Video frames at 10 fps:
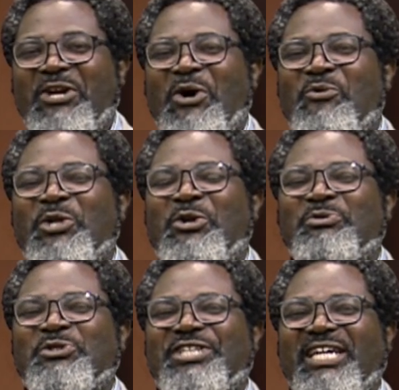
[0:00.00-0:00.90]
Hello and
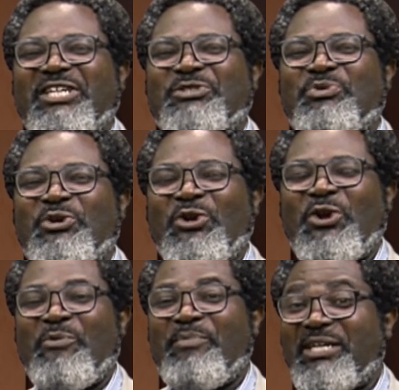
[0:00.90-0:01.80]
welcome to Channels Book
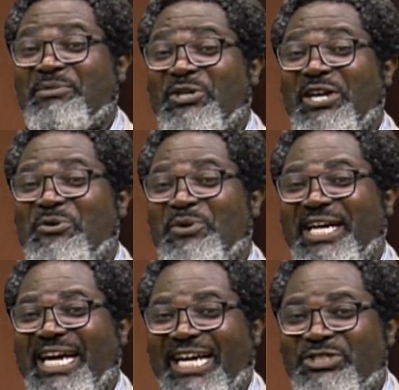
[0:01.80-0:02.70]
Club. My name is
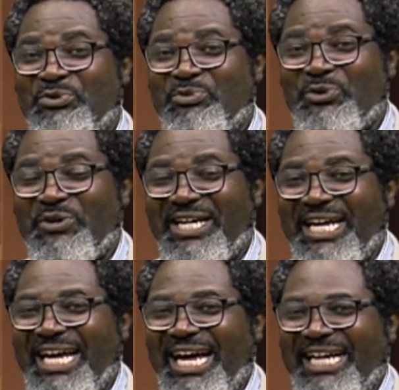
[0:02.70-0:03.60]
Olakunle Kasumo,
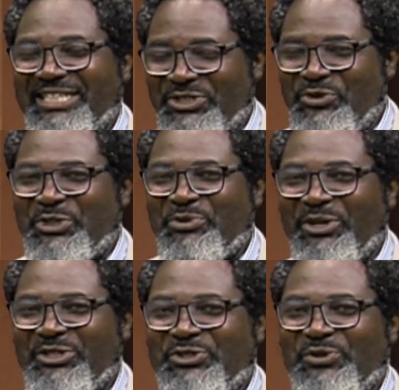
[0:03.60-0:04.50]
and it's great
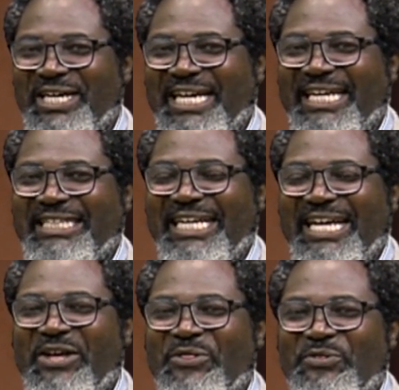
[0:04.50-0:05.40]
to be on the show again
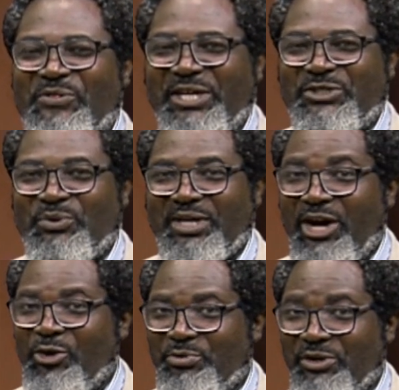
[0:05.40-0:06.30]
this
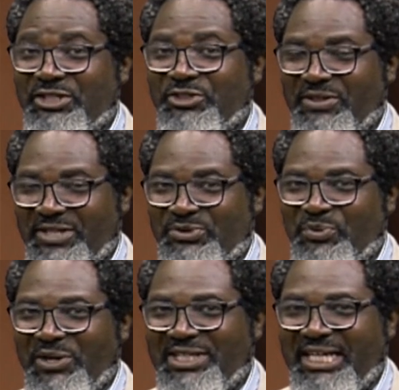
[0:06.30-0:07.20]
week. I hope you enjoyed
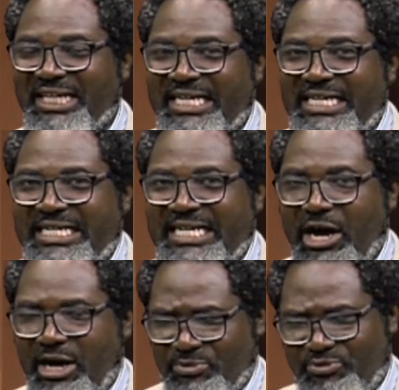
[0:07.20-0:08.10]
this one.
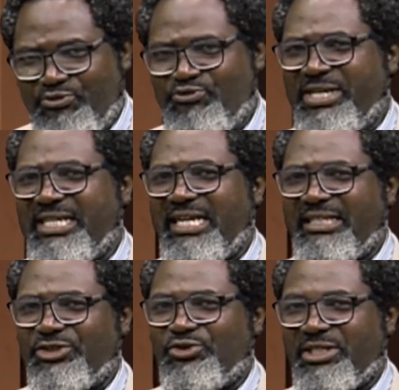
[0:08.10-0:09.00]
Now, I'm
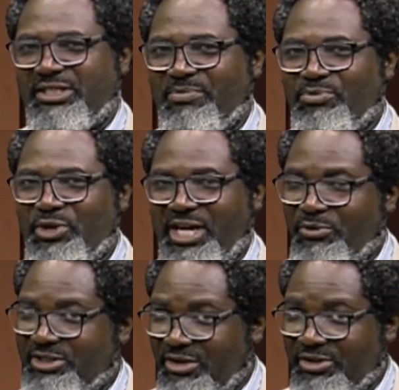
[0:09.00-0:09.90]
reading an interesting book
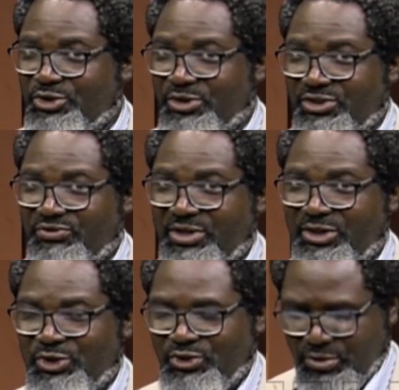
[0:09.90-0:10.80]
here, which I'll introduce
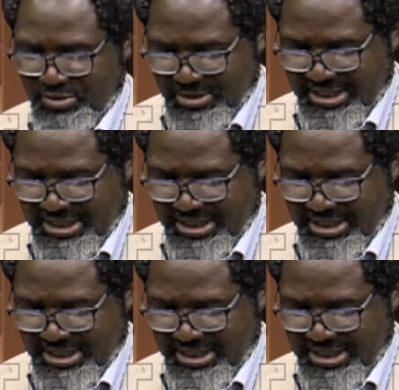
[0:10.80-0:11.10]
very soon.